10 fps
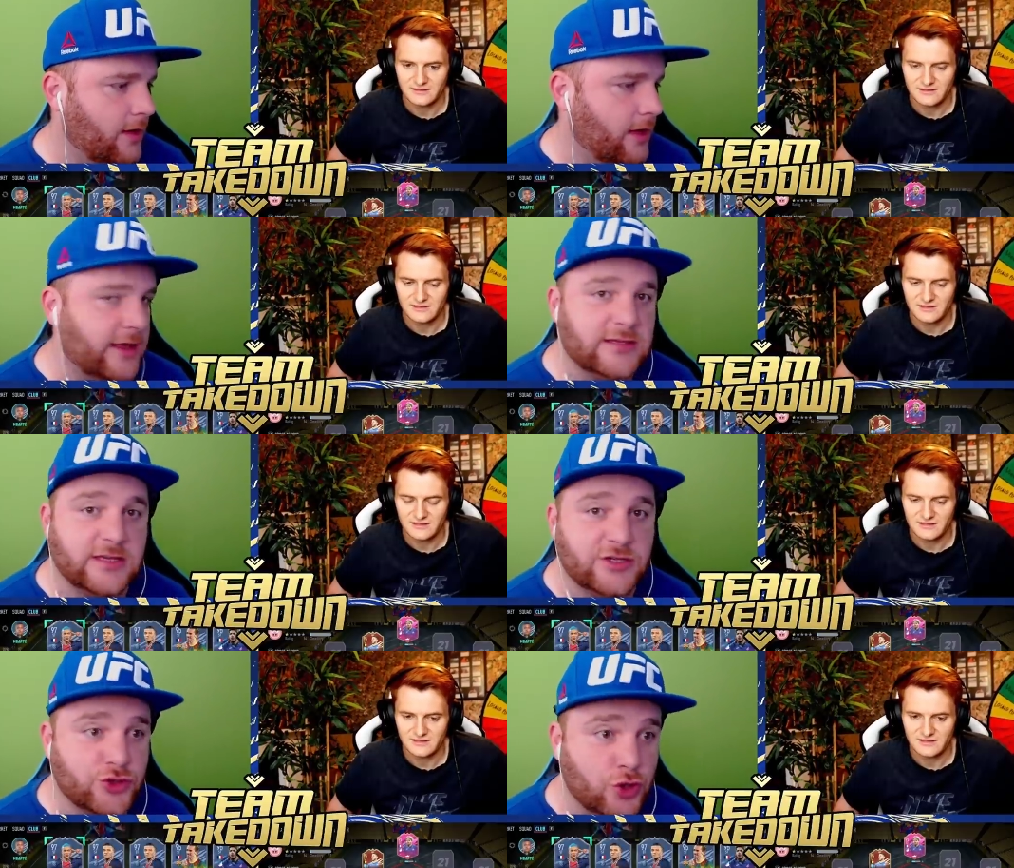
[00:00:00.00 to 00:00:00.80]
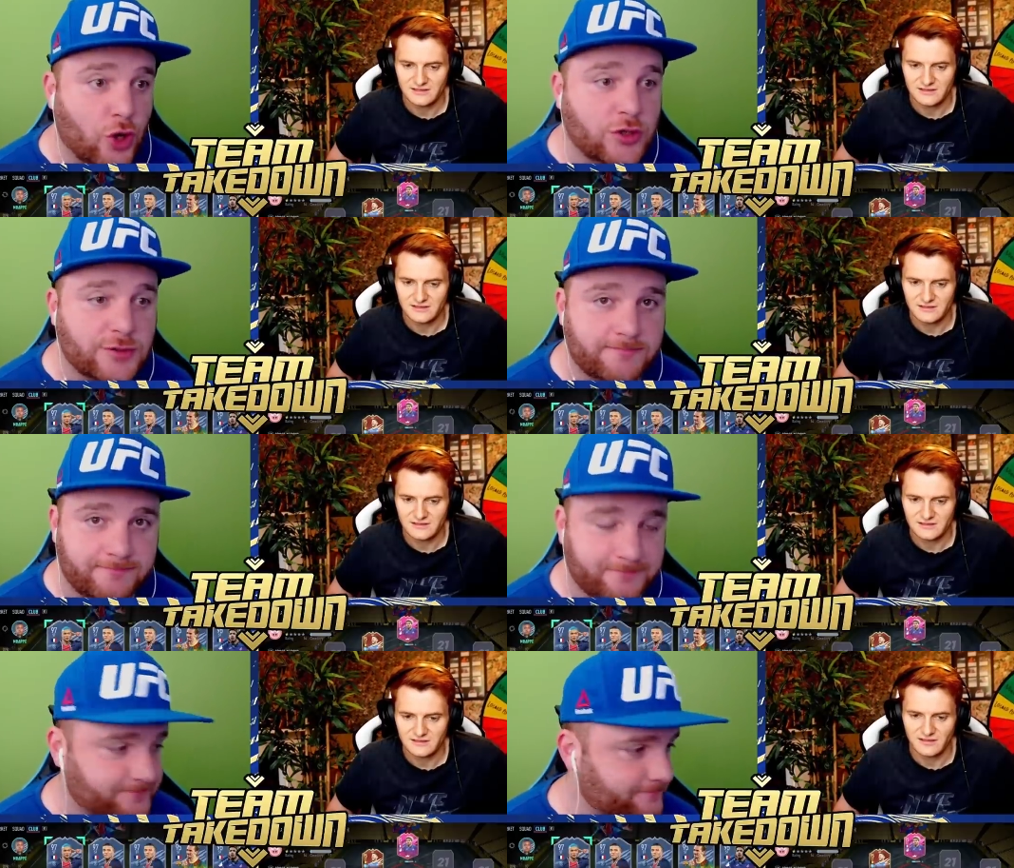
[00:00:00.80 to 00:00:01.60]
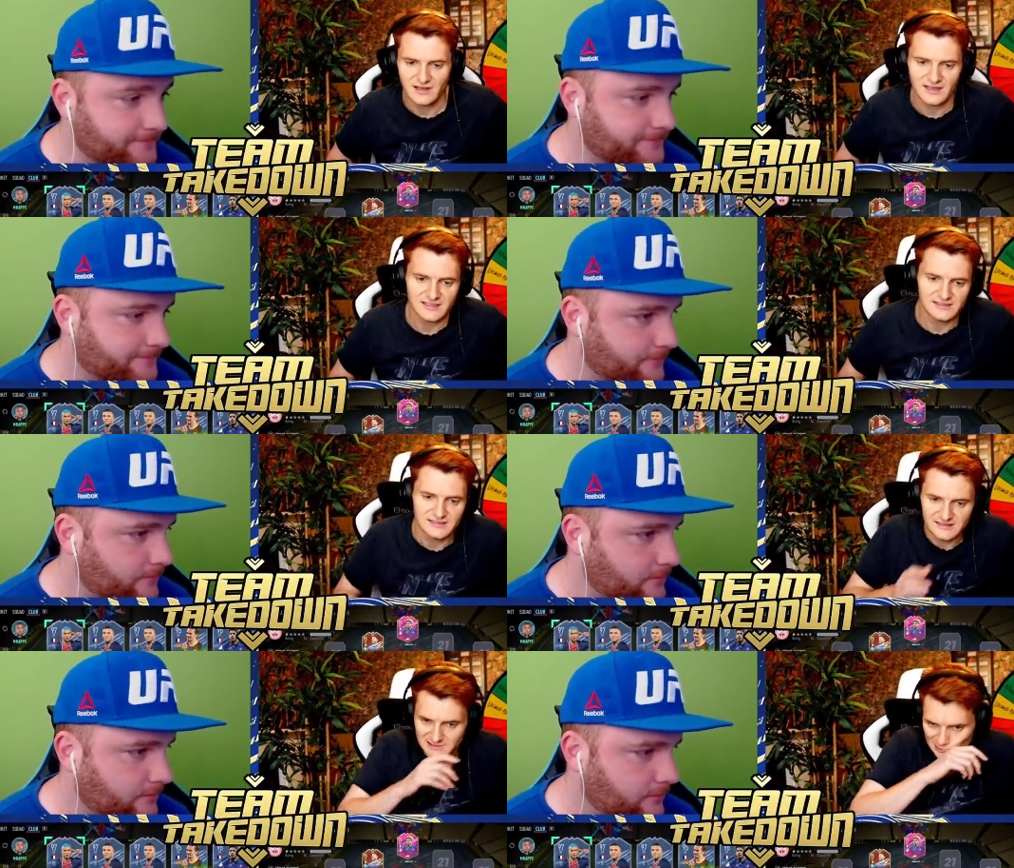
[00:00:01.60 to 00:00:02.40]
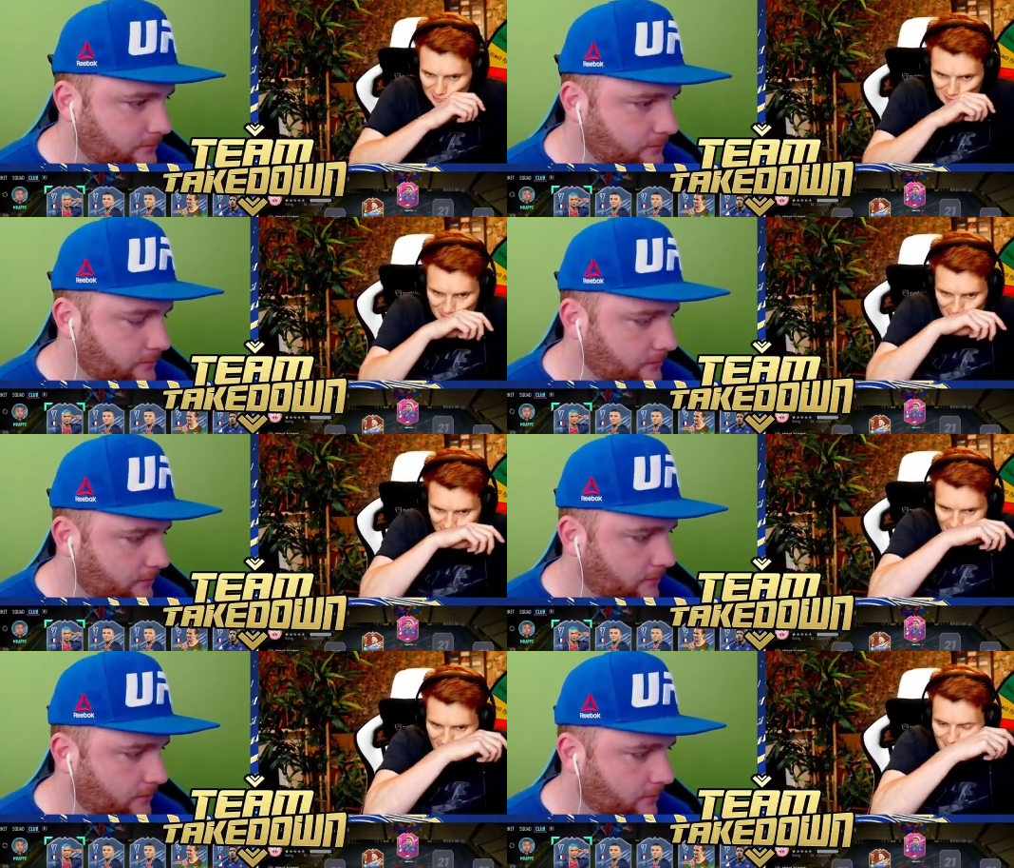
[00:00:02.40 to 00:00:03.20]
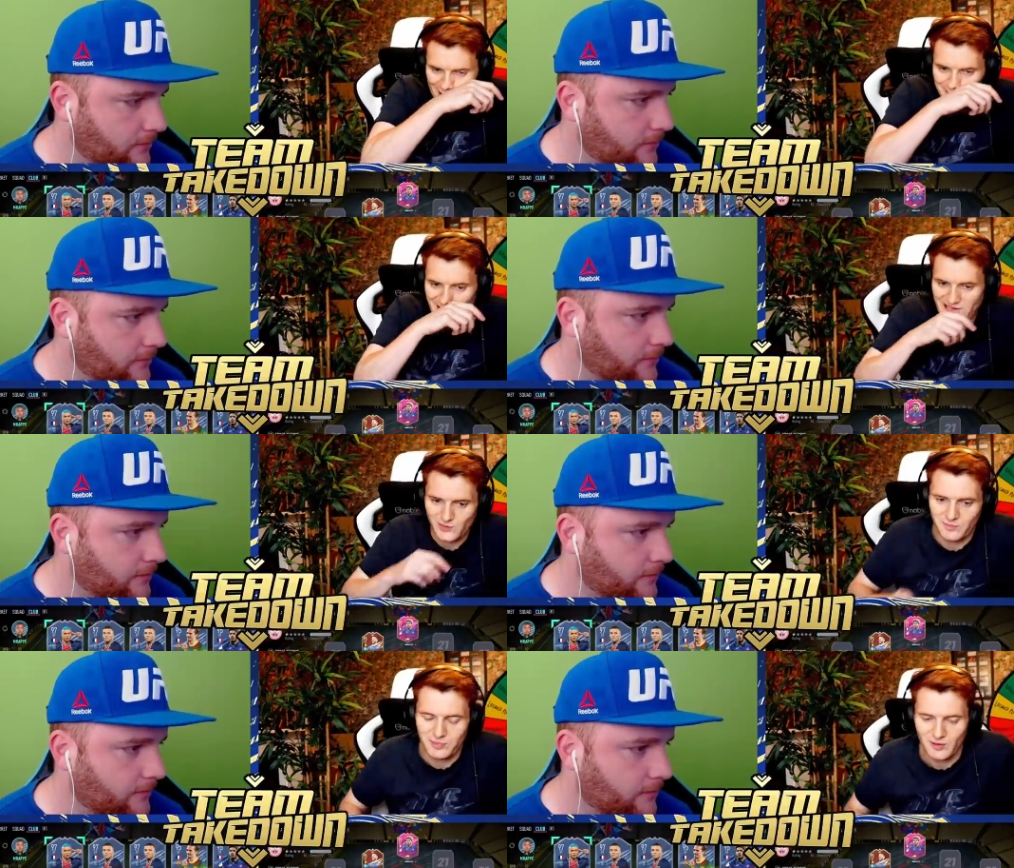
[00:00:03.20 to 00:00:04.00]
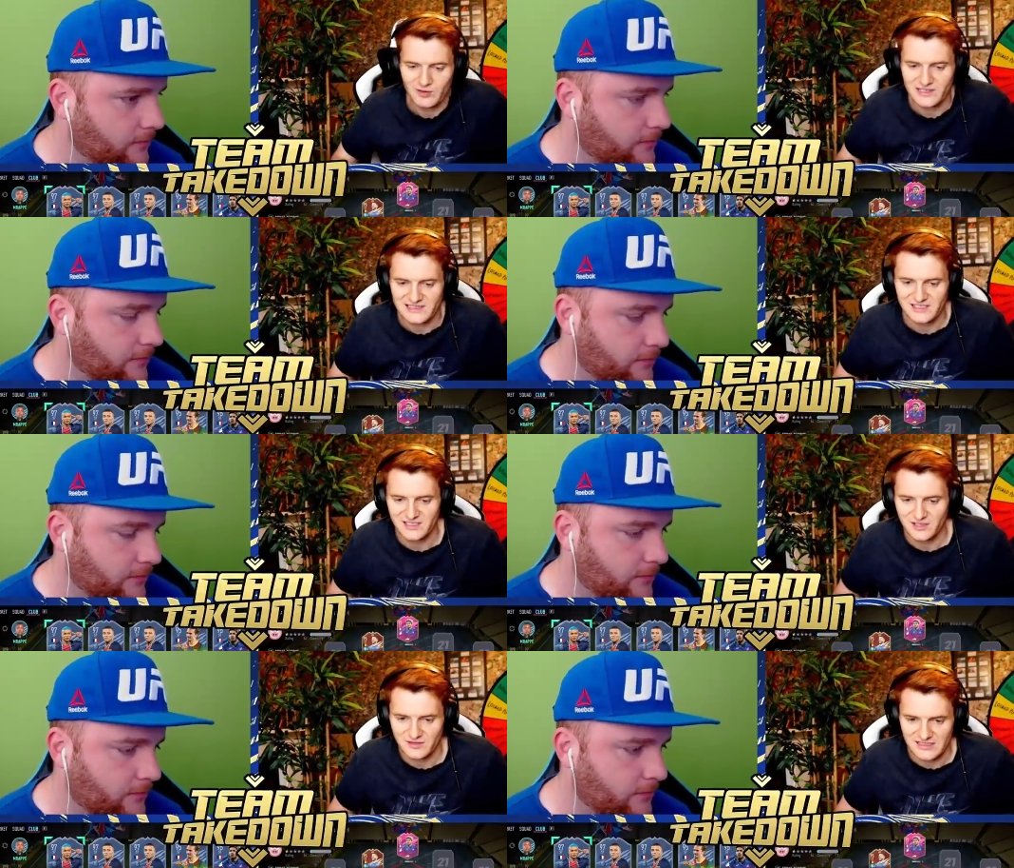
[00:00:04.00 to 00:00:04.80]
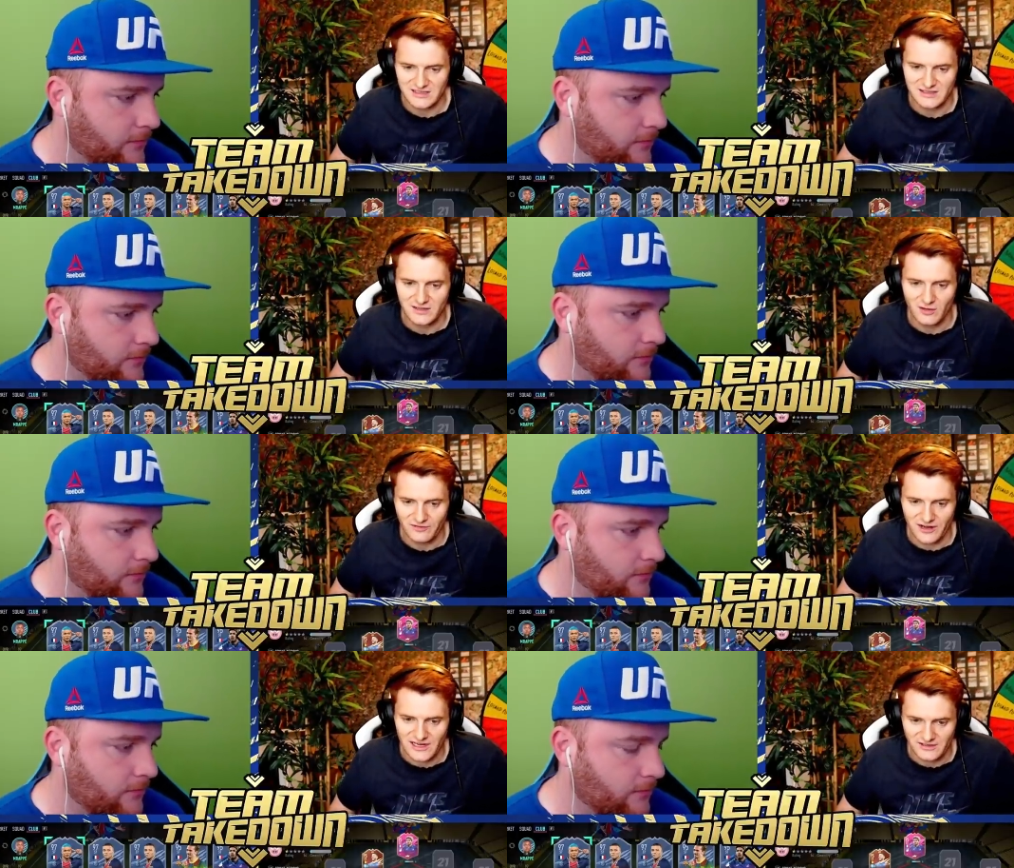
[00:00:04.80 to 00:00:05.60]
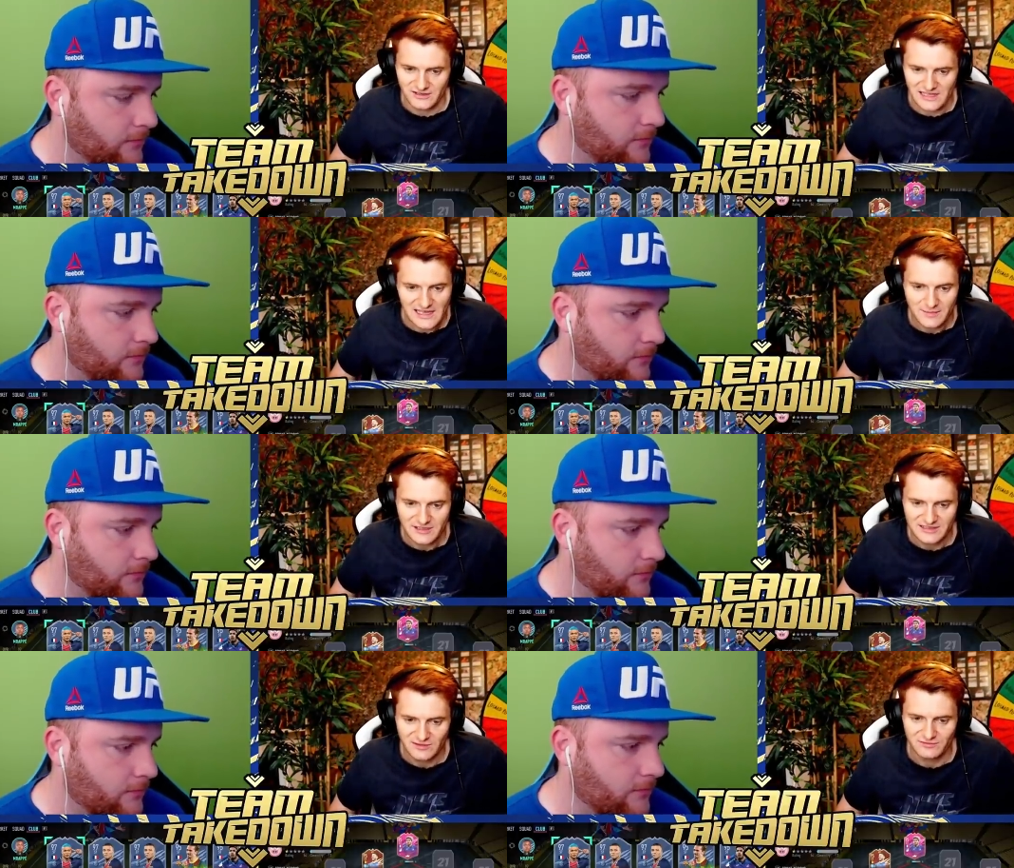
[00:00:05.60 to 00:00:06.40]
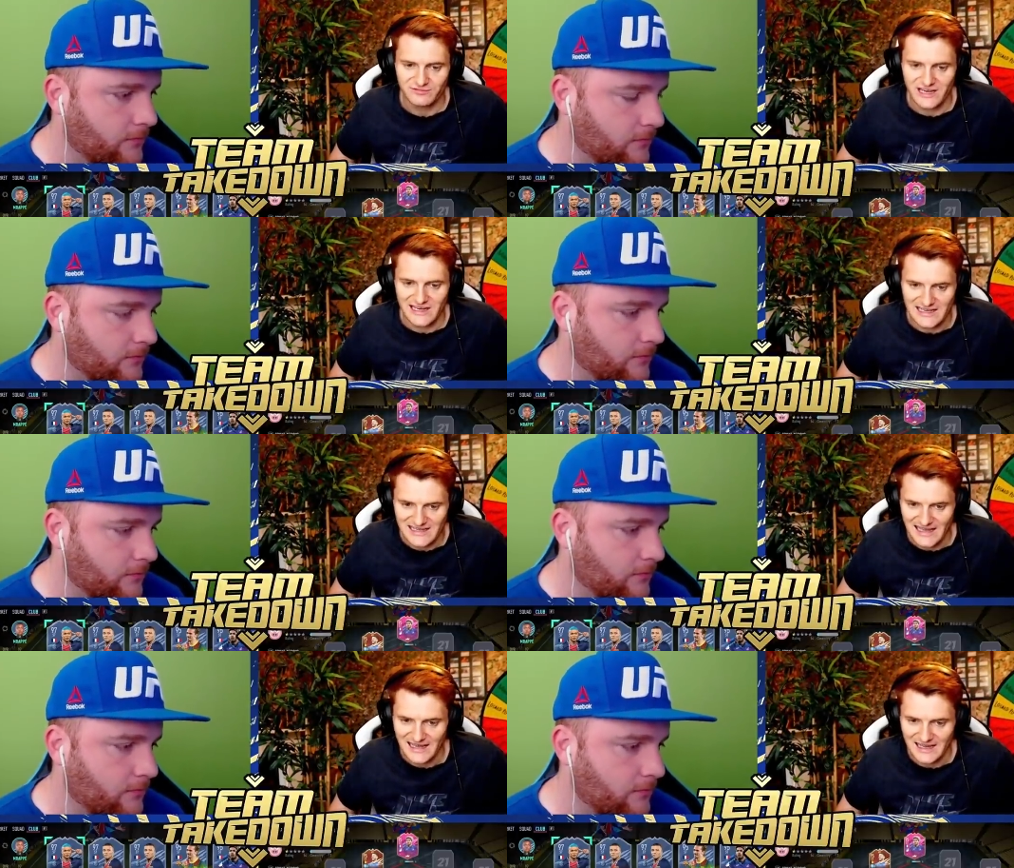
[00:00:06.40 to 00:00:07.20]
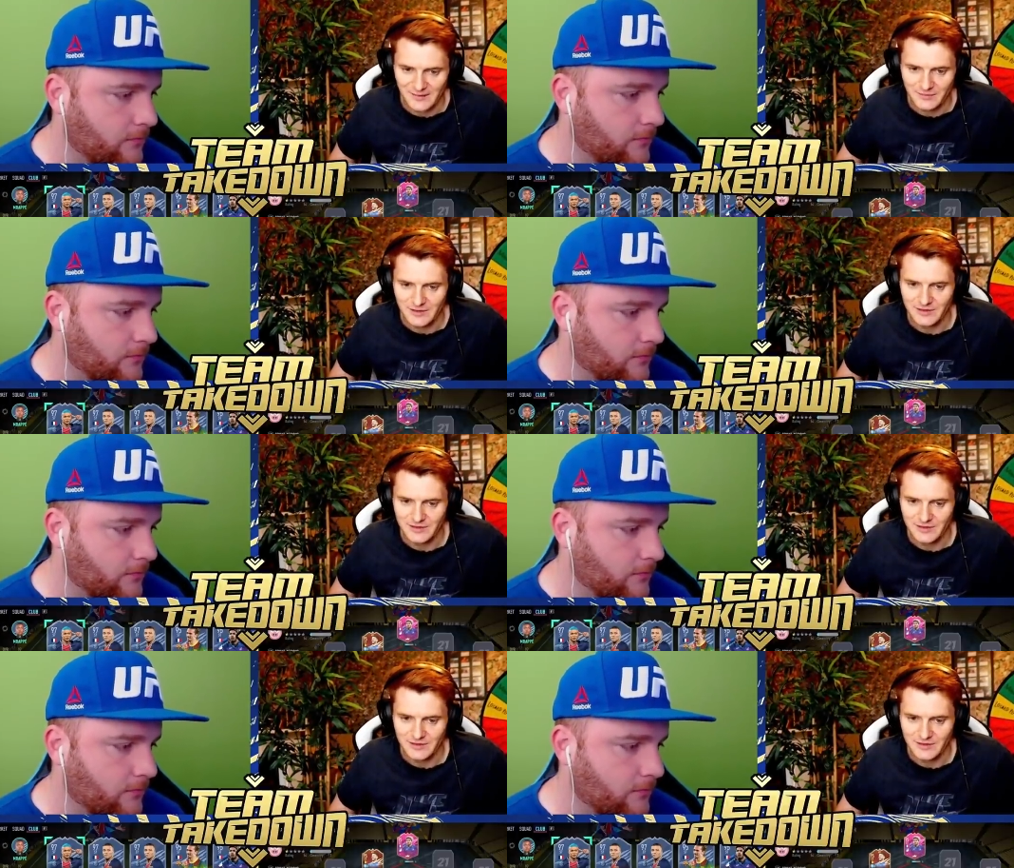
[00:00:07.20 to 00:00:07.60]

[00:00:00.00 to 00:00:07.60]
Speaker 1: It is not.
Speaker 2: Right. Now the best, but Blanc is just going to be not very good here because he's not really a cam.